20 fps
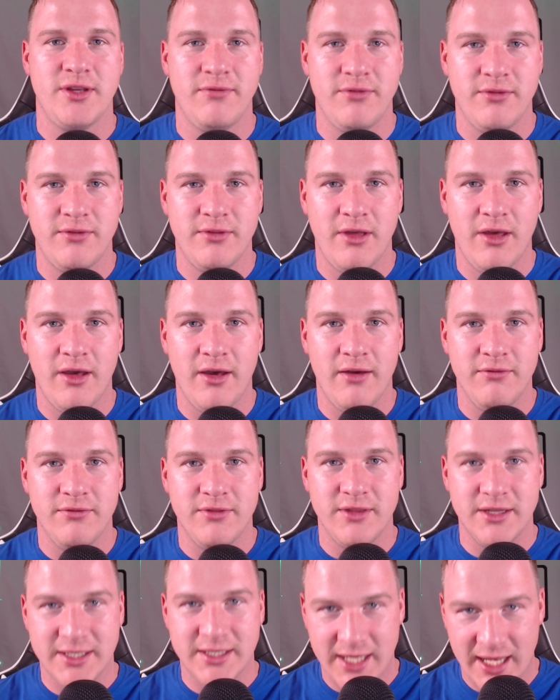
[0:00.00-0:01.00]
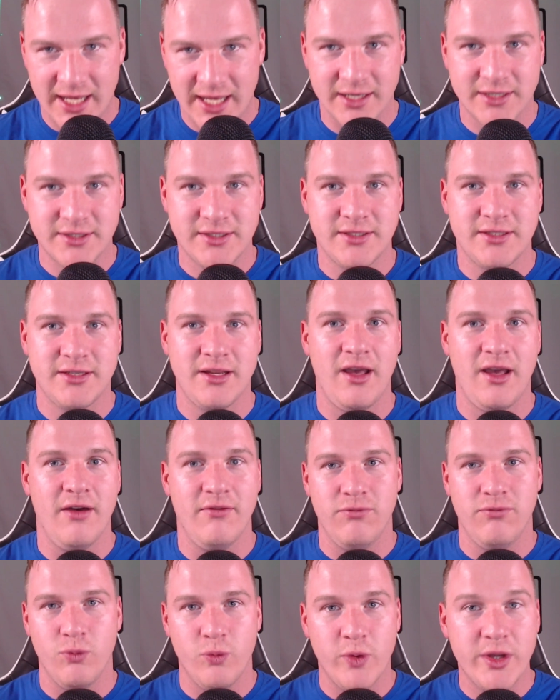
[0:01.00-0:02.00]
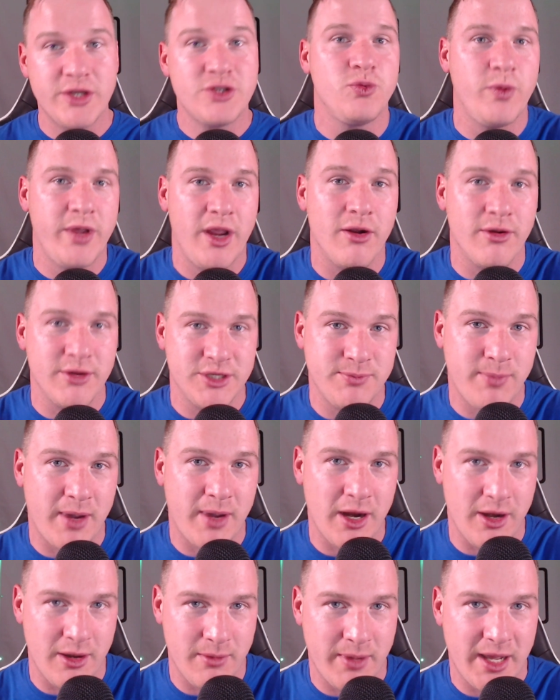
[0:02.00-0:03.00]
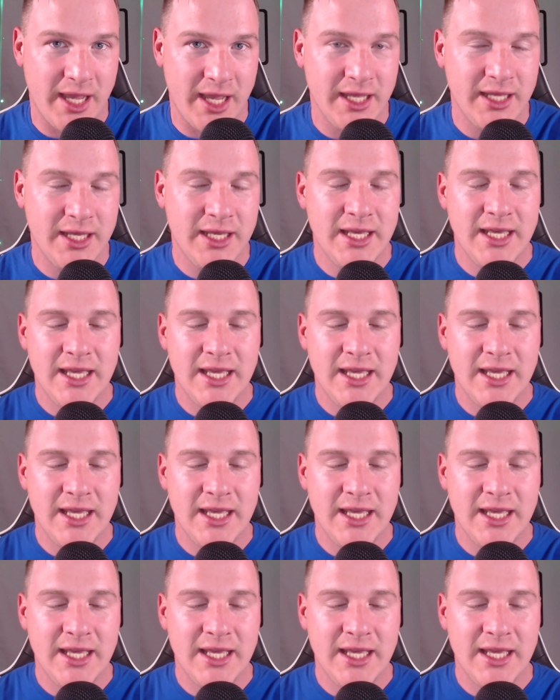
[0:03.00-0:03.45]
of the texts of which we are inspired by,